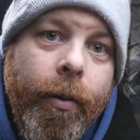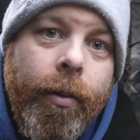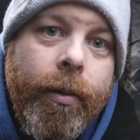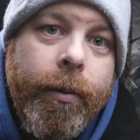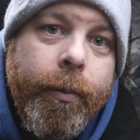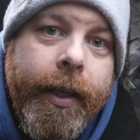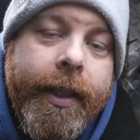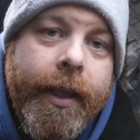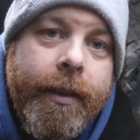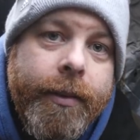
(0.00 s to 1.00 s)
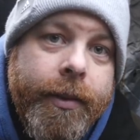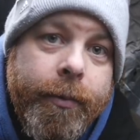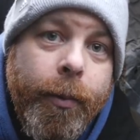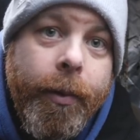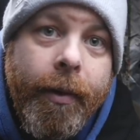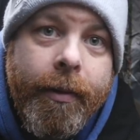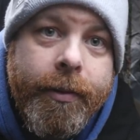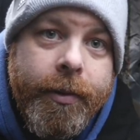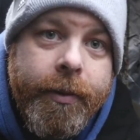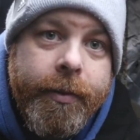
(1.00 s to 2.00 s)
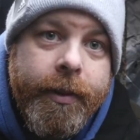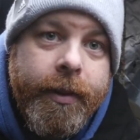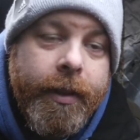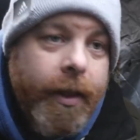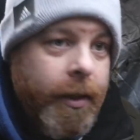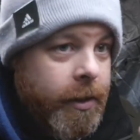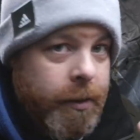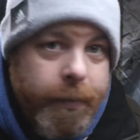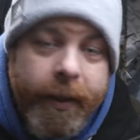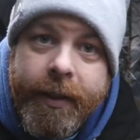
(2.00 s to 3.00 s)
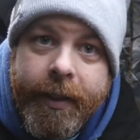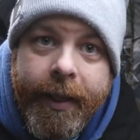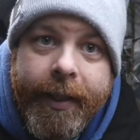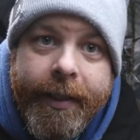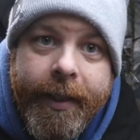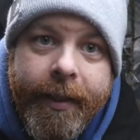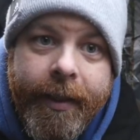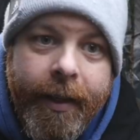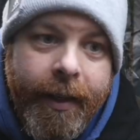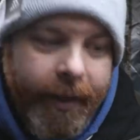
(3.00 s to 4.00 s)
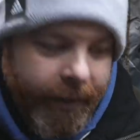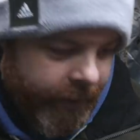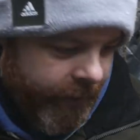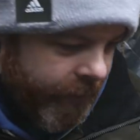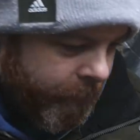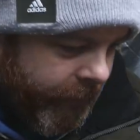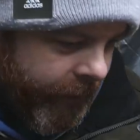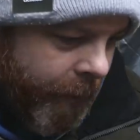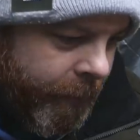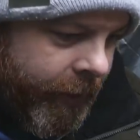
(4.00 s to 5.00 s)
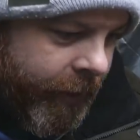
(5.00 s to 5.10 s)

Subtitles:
all the way down to the water surface, spend the night there, and my camera